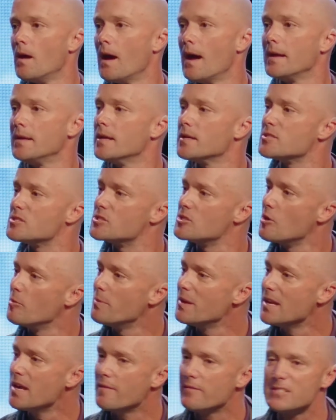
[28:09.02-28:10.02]
And yet so
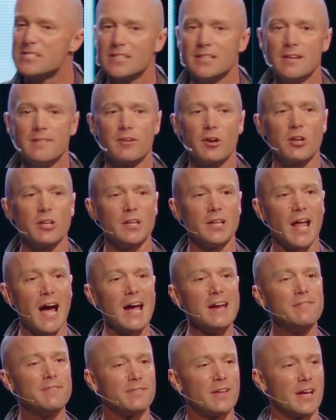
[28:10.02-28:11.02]
many of us live our
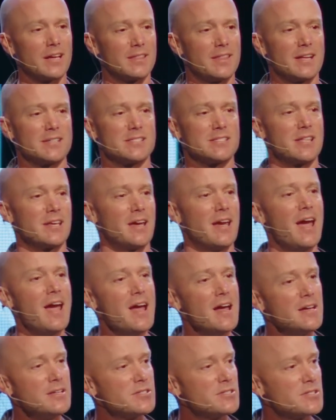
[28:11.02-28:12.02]
life like that's the
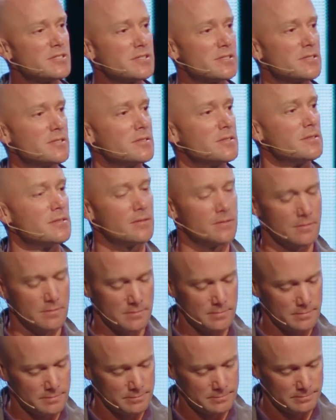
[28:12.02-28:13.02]
case.
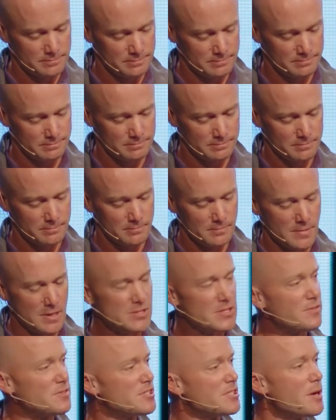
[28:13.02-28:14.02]

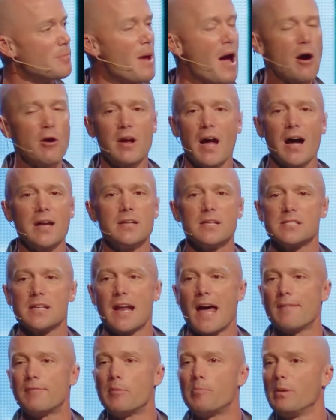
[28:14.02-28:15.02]
As if somehow God
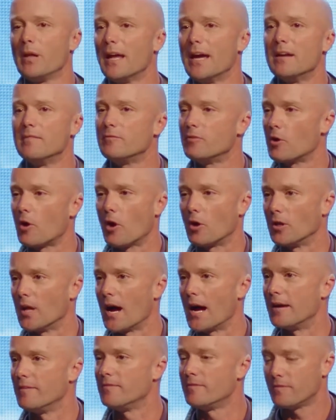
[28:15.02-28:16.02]
doesn't have a plan for our
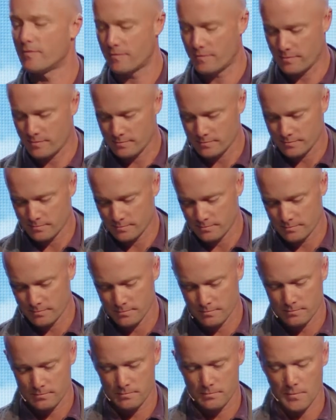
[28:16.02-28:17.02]
life,
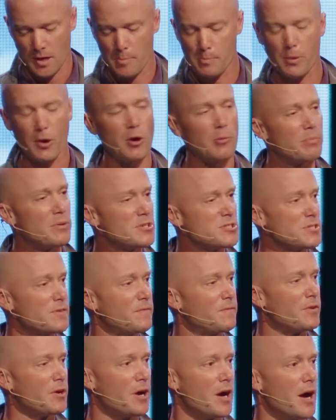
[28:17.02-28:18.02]
a purpose
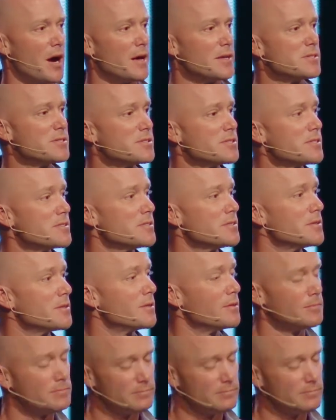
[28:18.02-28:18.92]
for us,